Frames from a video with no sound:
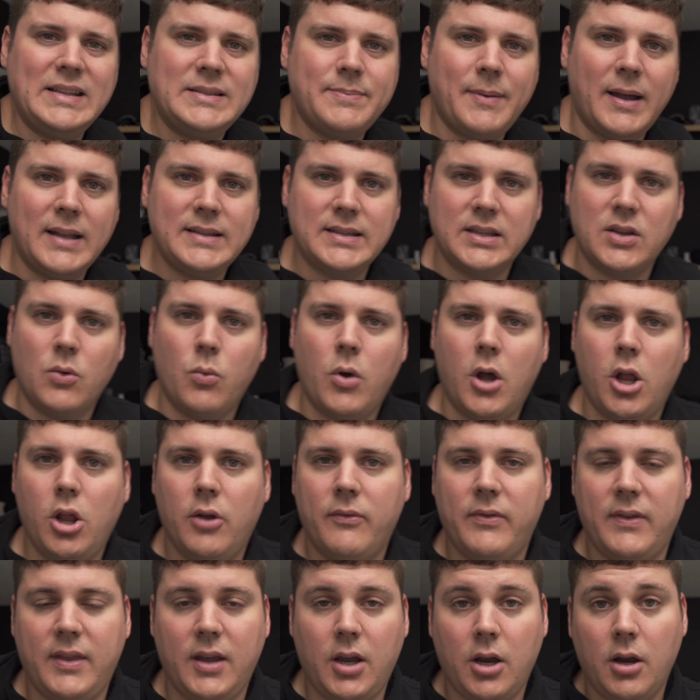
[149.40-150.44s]
spots on the wall
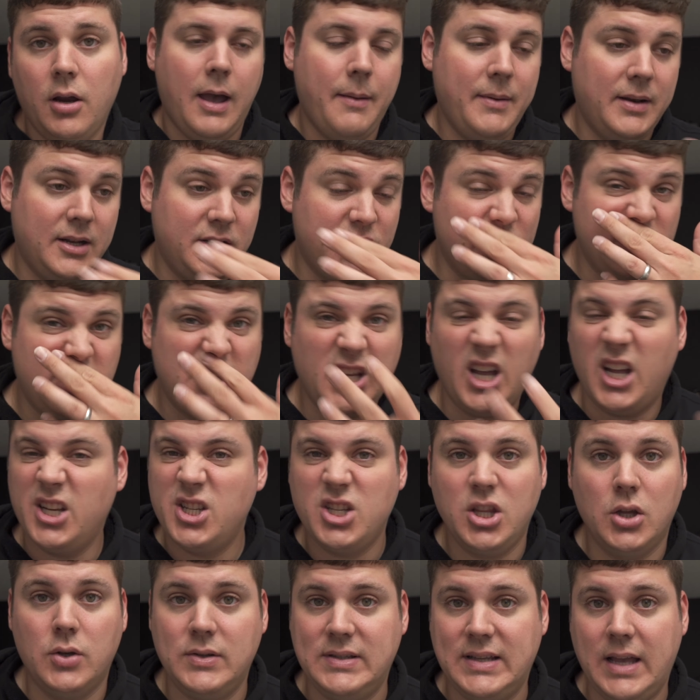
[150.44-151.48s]
over there. I'm gonna just
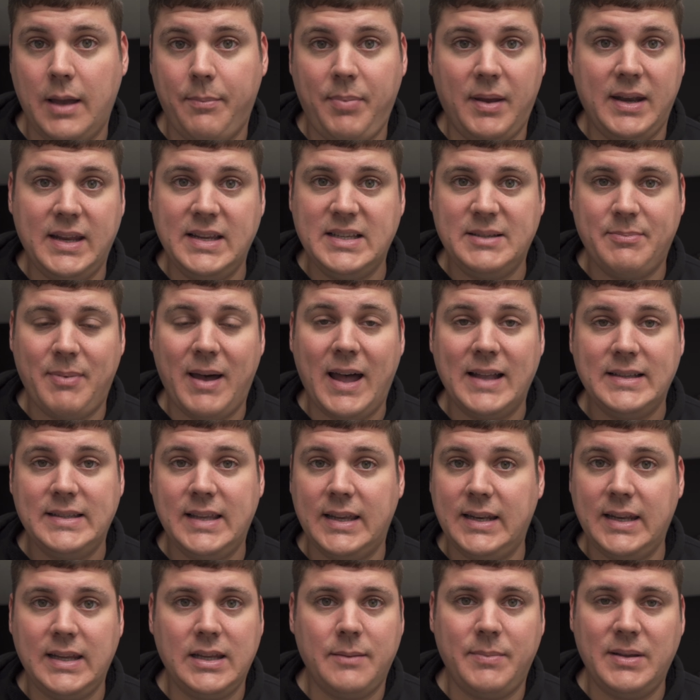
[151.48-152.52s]
touch those up. Any spots
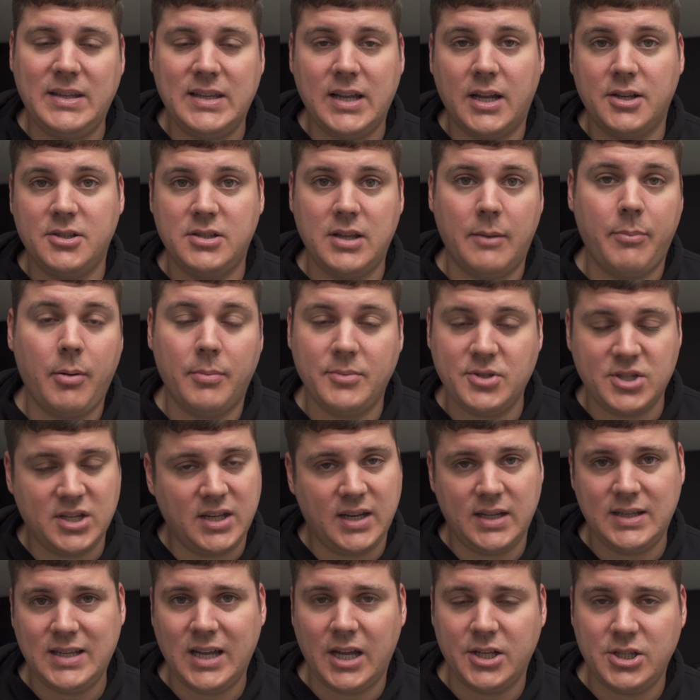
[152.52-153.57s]
that need to be touched up, I'm just
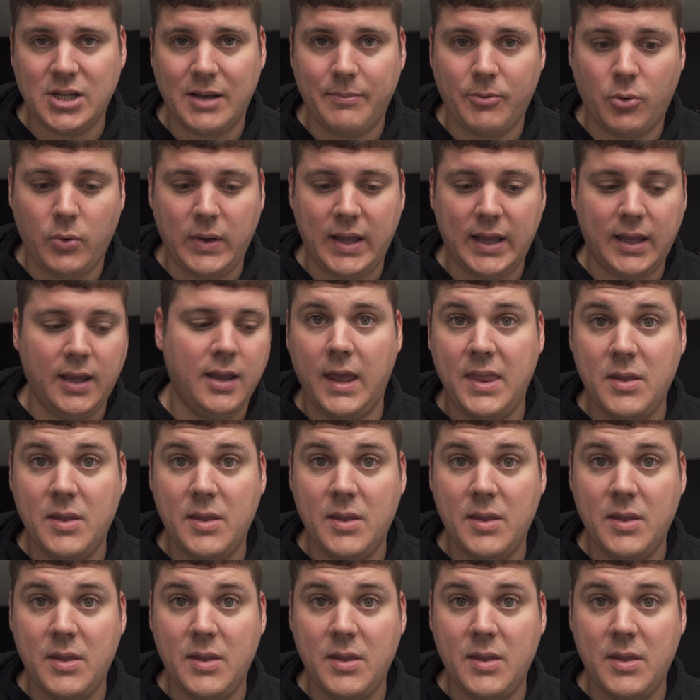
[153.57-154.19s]
gonna touch up quick.